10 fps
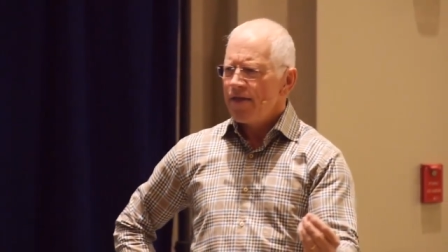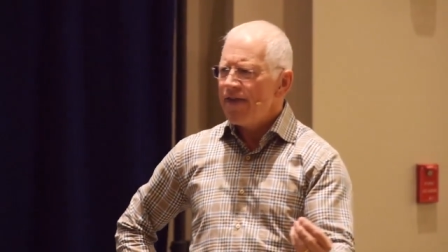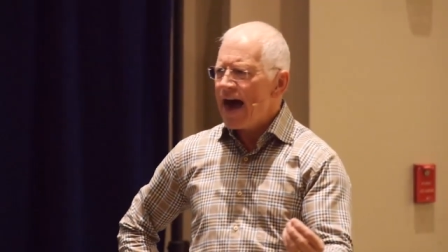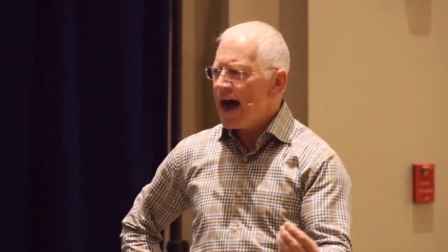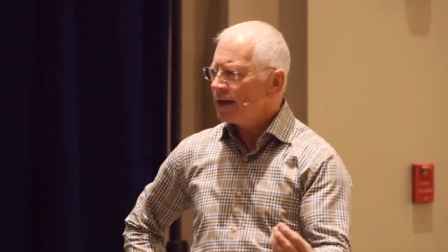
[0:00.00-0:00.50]

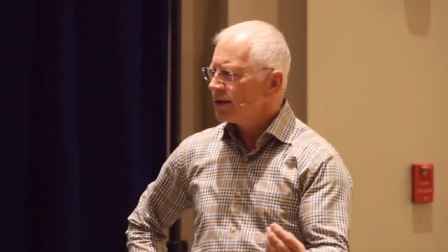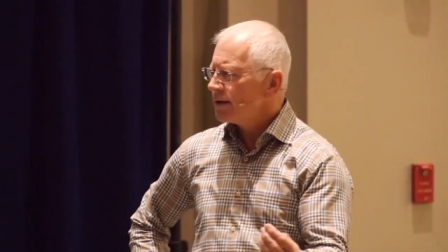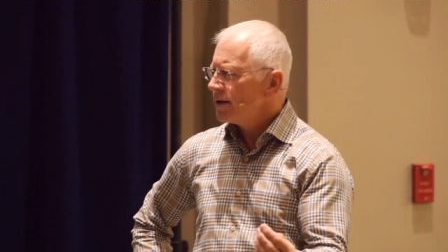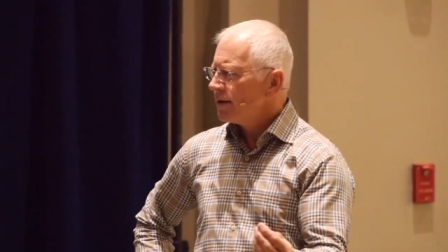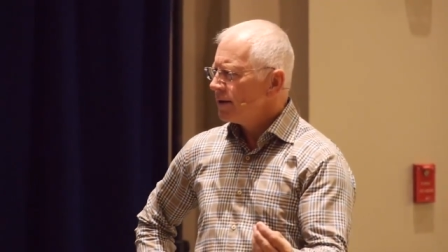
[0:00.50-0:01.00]
that
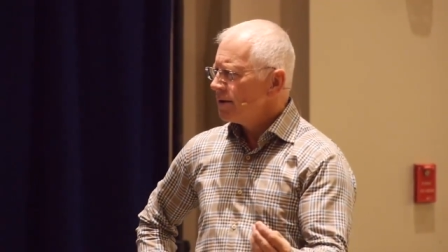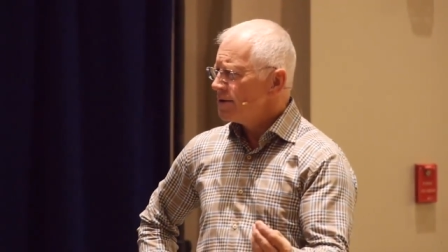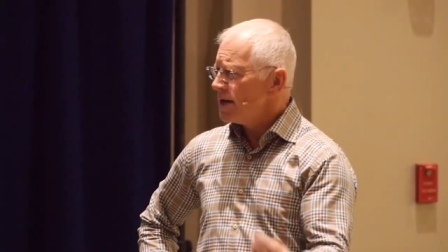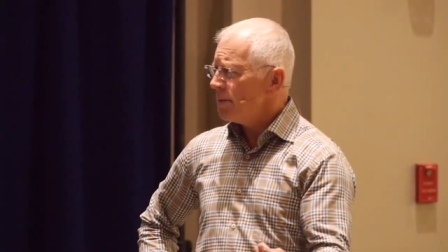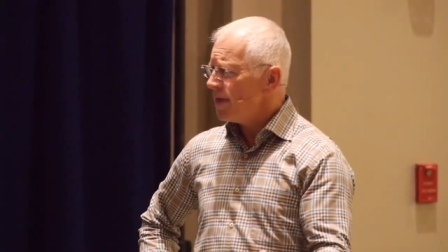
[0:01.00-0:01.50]

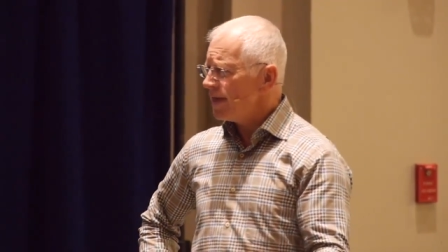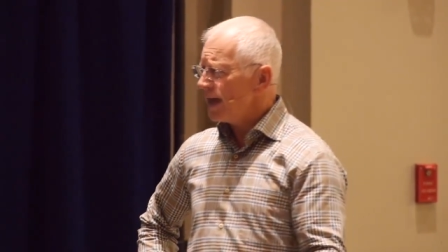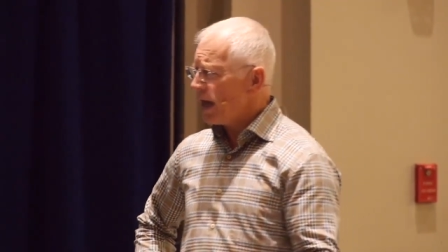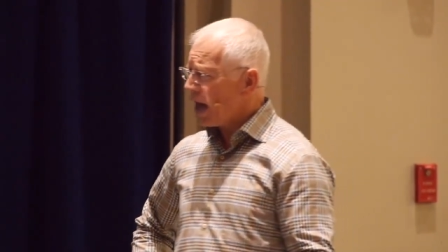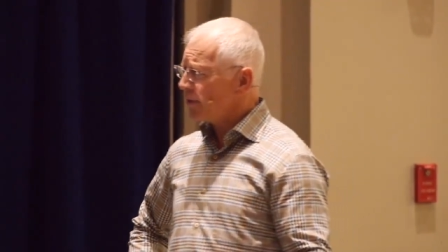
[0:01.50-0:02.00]

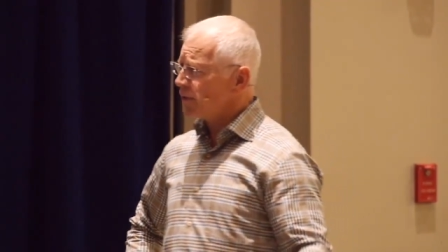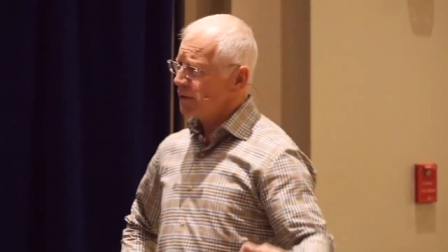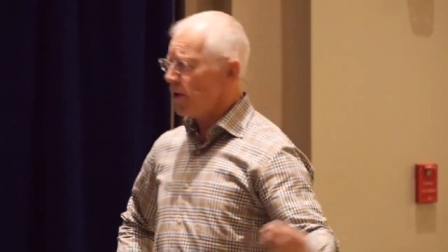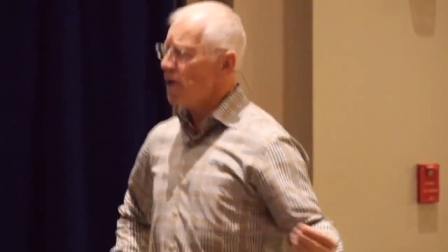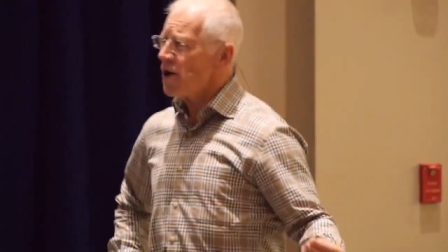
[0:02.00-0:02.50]
Timothy has
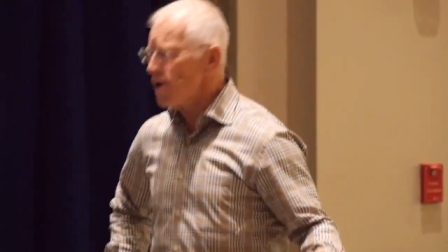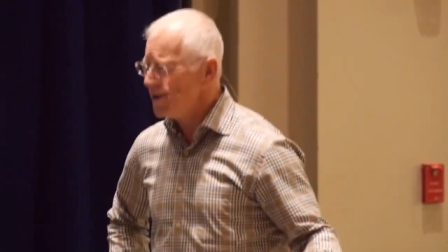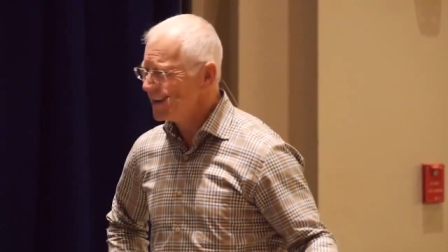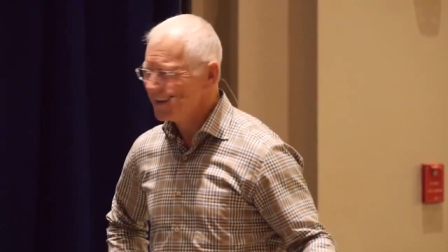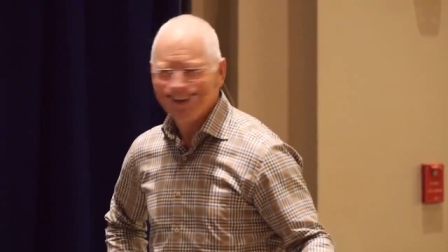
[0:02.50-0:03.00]

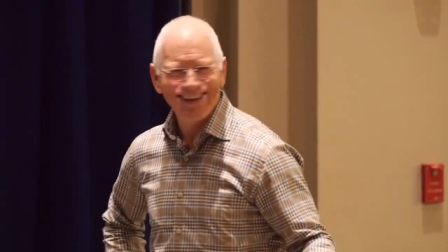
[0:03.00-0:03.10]
heard.